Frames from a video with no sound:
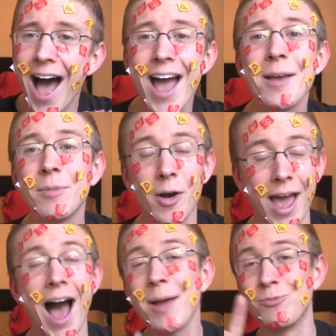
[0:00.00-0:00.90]

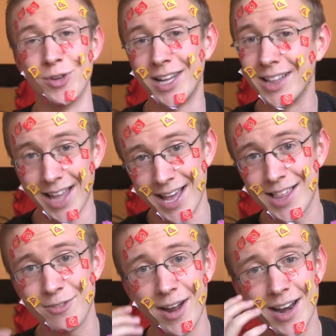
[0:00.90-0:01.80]
I'm really
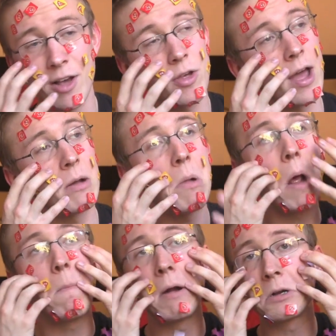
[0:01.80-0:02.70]
lazy right now, so I don't know
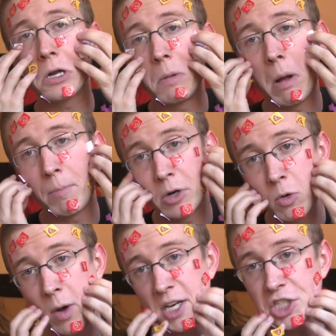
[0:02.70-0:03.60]
how about to come up with a
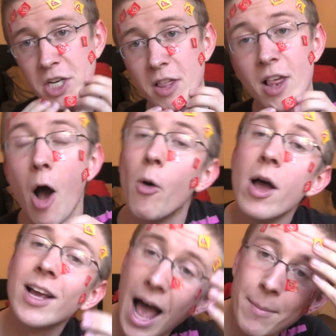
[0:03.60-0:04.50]
question, so
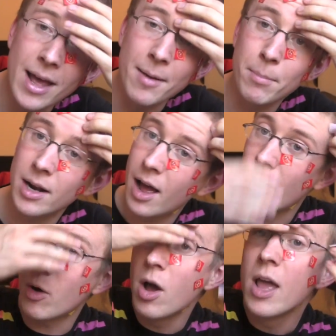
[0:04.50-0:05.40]
comment
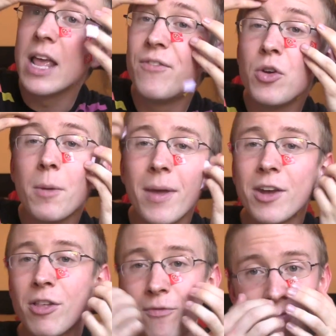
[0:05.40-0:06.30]
below. If you could
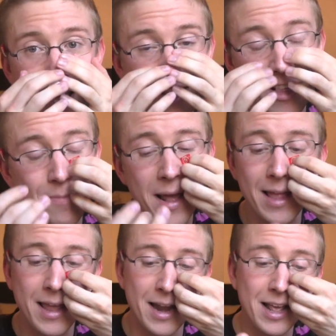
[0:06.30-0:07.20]
make your face smell
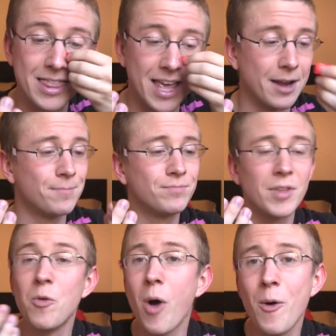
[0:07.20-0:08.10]
like anything,
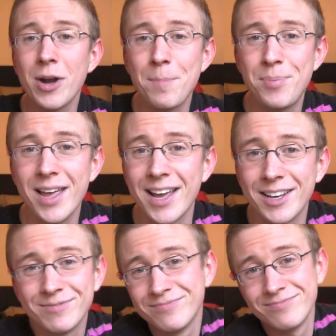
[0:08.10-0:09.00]
what would it be?